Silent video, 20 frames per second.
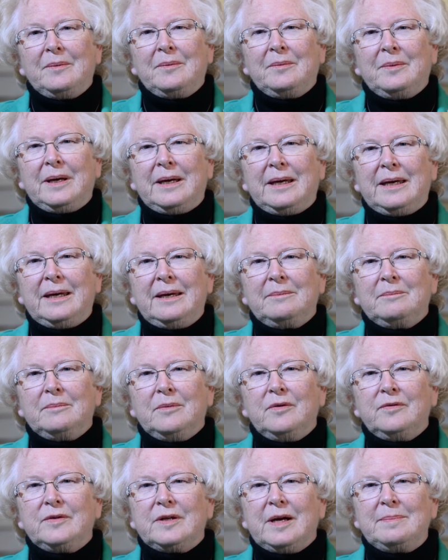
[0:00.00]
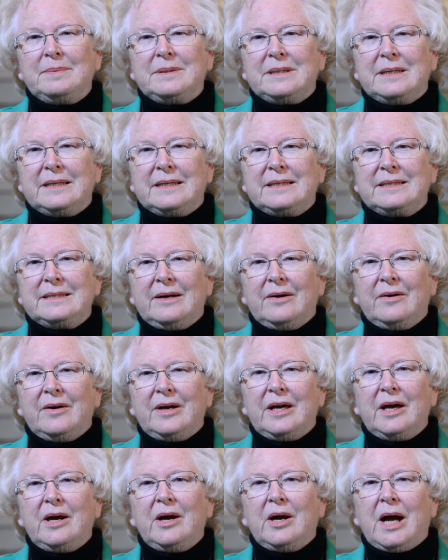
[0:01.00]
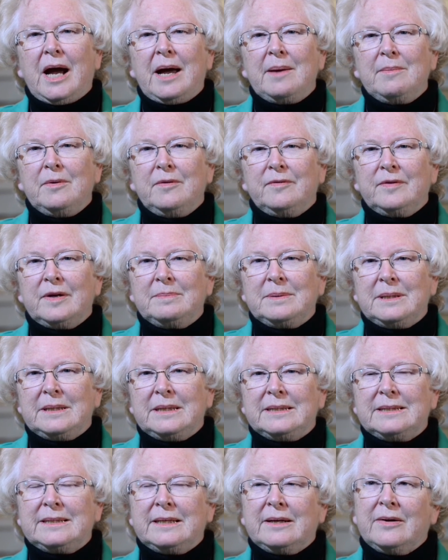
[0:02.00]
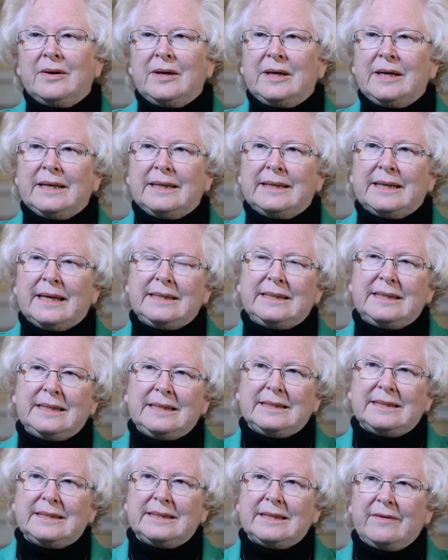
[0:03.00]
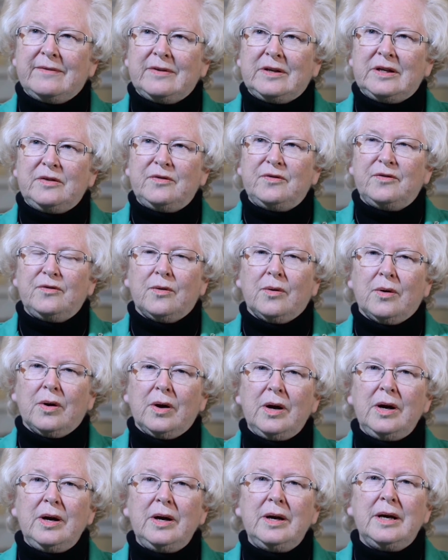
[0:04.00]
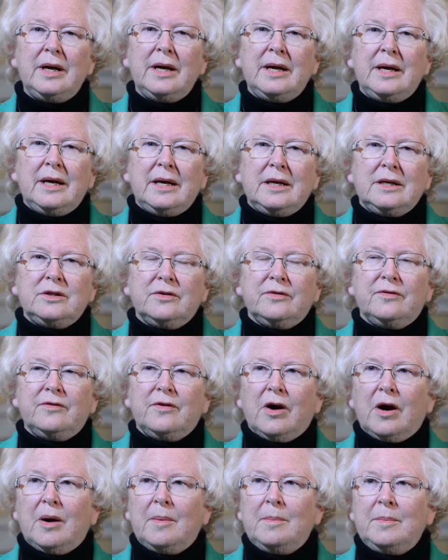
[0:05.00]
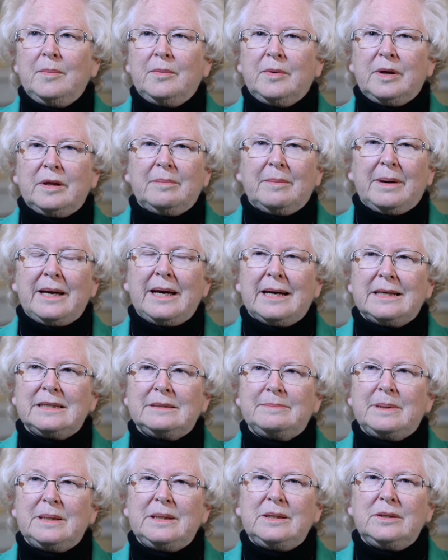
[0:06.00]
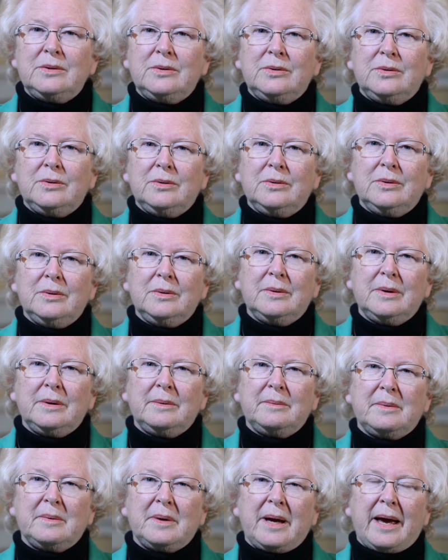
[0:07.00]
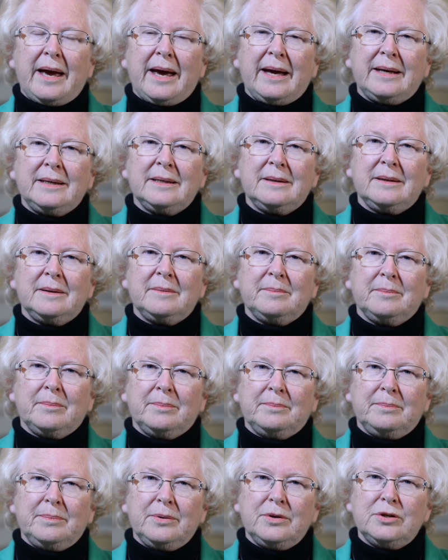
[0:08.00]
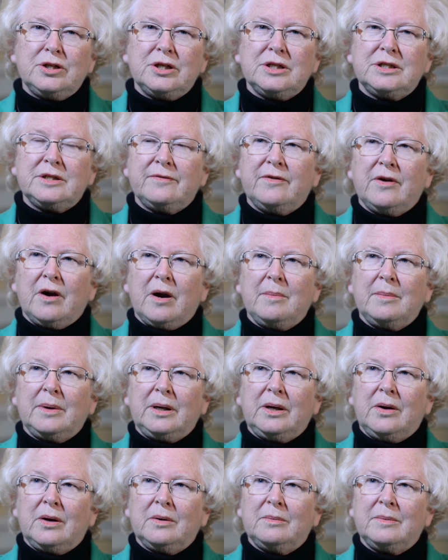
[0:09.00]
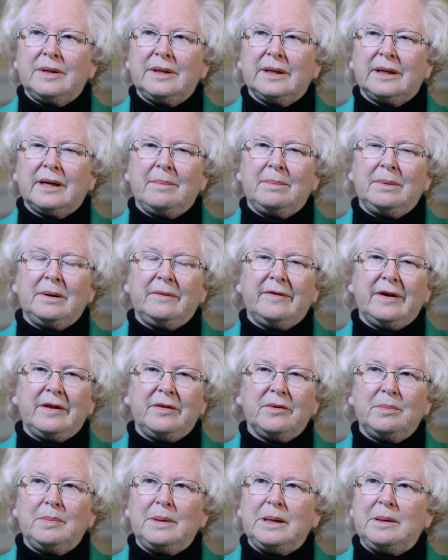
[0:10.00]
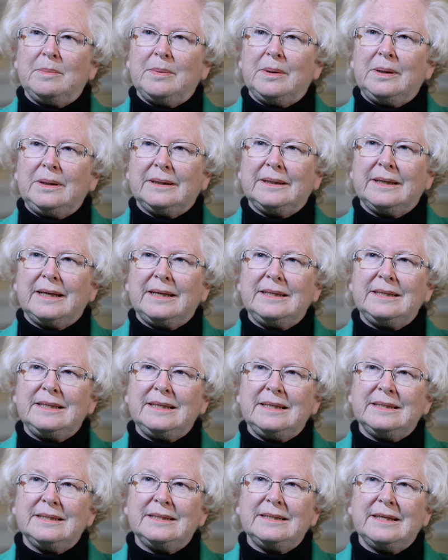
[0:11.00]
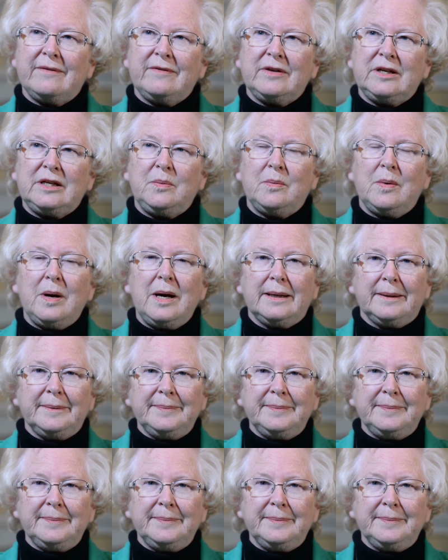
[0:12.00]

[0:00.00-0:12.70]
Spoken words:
We moved up to this area. I moved up to this area in 1974 to farm with my husband, who had purchased a farm along with a couple of other people in 1971.